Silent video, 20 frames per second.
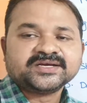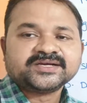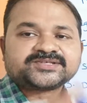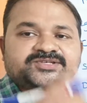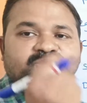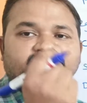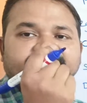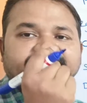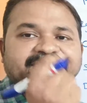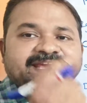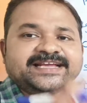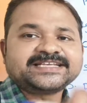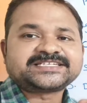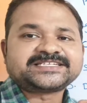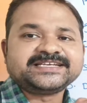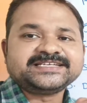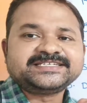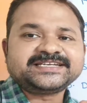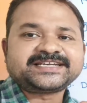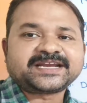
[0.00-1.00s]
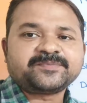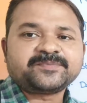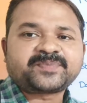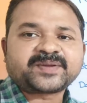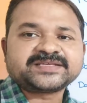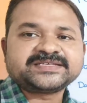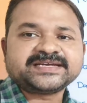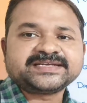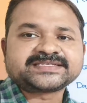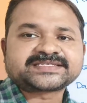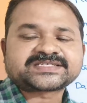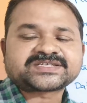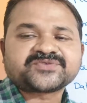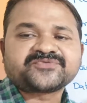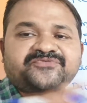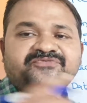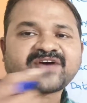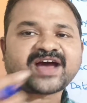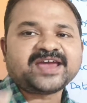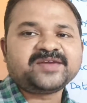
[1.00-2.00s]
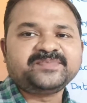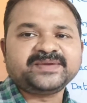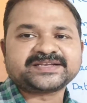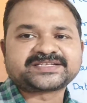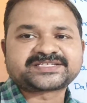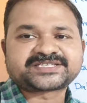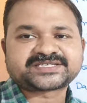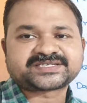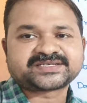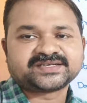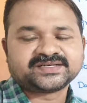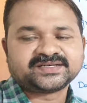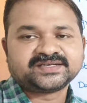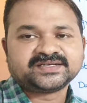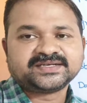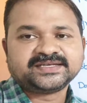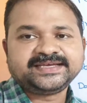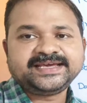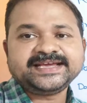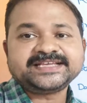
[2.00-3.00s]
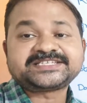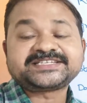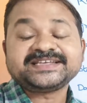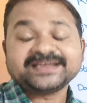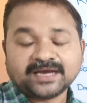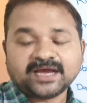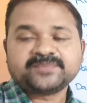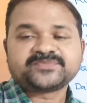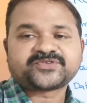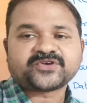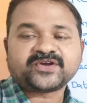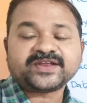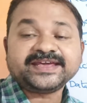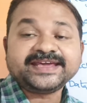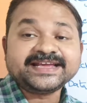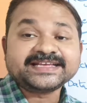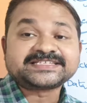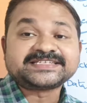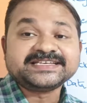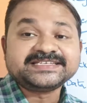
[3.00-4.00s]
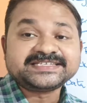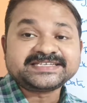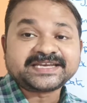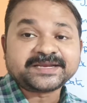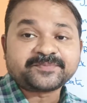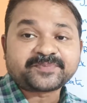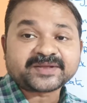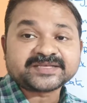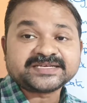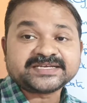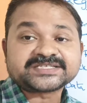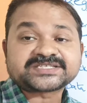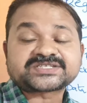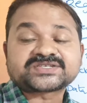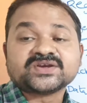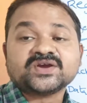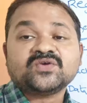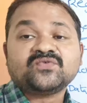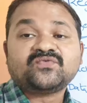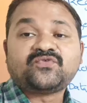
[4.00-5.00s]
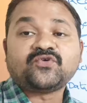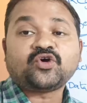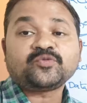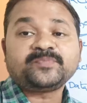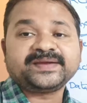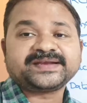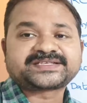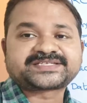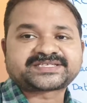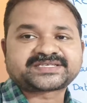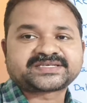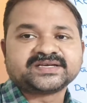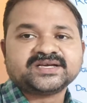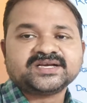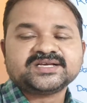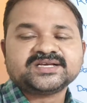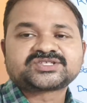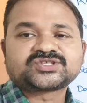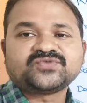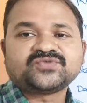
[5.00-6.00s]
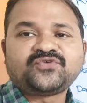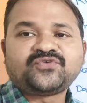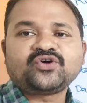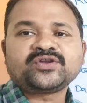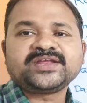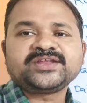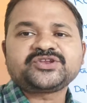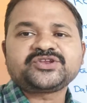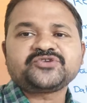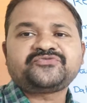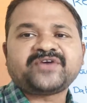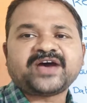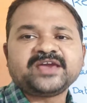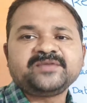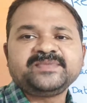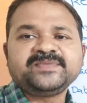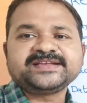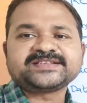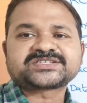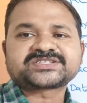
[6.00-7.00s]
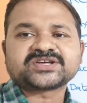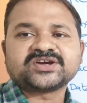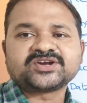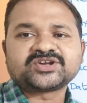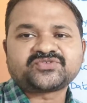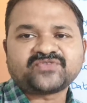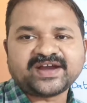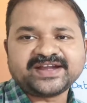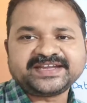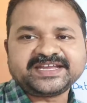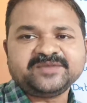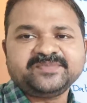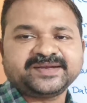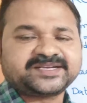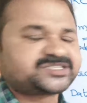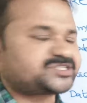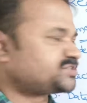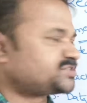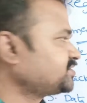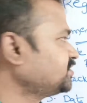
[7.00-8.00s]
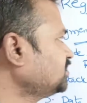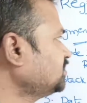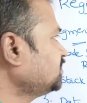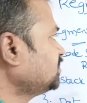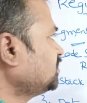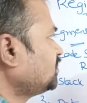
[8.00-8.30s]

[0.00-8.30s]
So each digit represents 5 bits. Each digit represents 4 bits. So 4 into 5 means 20 bits.